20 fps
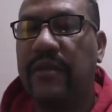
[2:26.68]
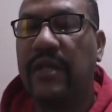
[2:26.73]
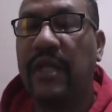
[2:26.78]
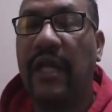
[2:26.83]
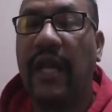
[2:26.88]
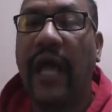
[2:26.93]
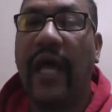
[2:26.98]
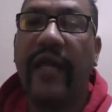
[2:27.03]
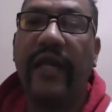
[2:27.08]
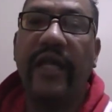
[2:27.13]

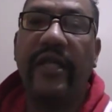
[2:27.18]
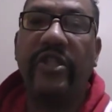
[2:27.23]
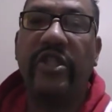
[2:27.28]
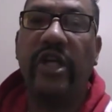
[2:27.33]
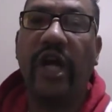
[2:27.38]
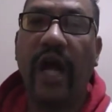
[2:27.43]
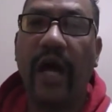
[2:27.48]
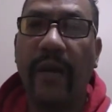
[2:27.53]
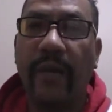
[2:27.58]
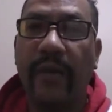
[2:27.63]
land a
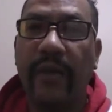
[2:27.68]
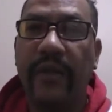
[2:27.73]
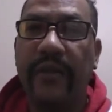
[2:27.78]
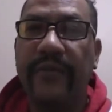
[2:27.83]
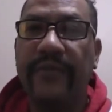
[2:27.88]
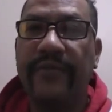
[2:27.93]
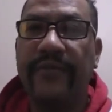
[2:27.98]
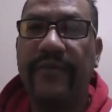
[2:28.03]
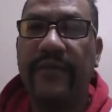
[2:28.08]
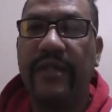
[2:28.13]
job,
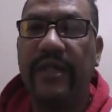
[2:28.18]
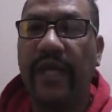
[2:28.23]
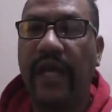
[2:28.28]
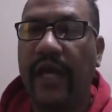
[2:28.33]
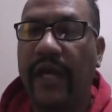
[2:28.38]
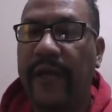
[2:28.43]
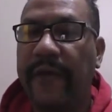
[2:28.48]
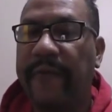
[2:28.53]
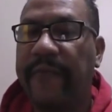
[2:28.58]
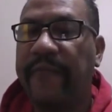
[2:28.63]

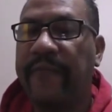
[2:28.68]
yeah,